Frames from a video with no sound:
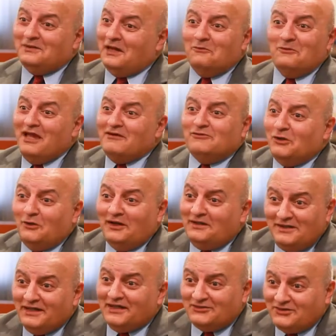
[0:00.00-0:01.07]
And we have no
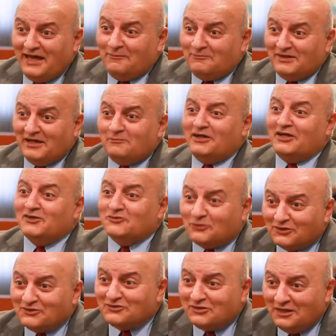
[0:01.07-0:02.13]
idea it's happening because
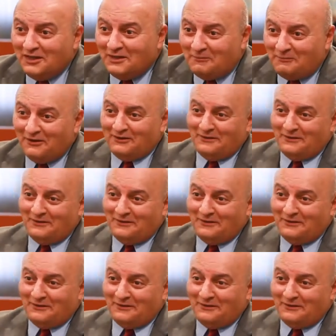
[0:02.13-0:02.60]
we're asleep.